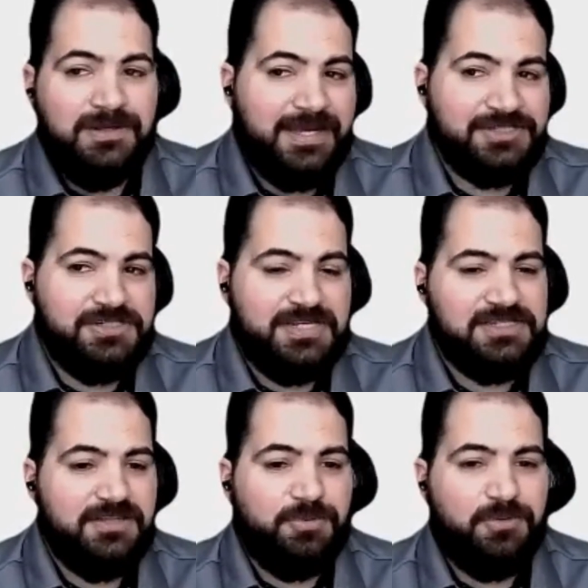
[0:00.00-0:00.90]
Actually test
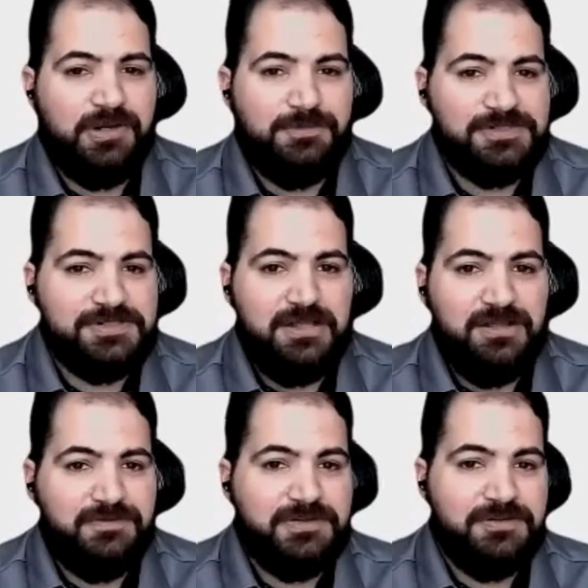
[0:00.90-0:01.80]
out the program
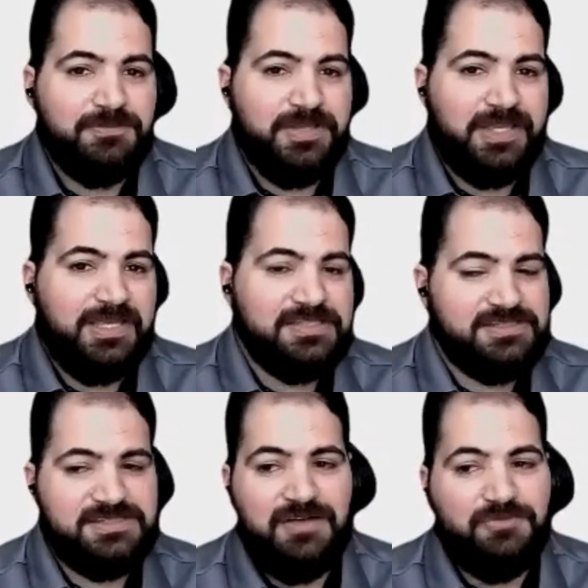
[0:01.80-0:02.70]
yourself on your own plans
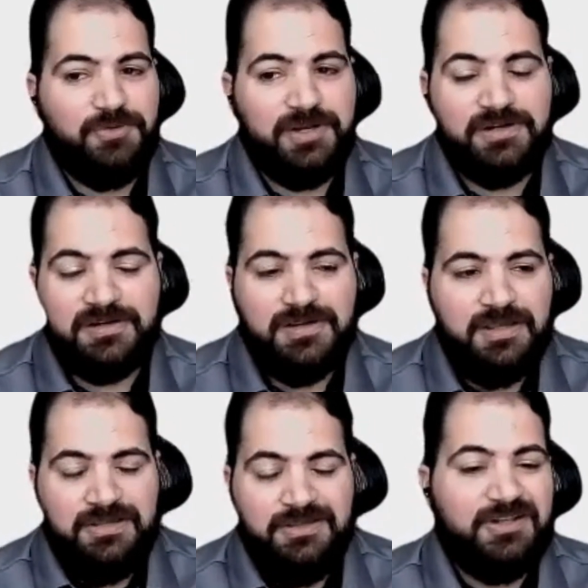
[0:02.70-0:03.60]
and software.
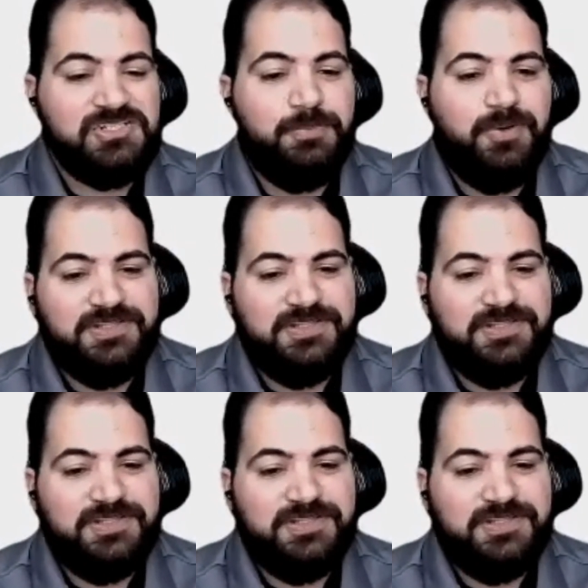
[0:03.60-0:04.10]
You can also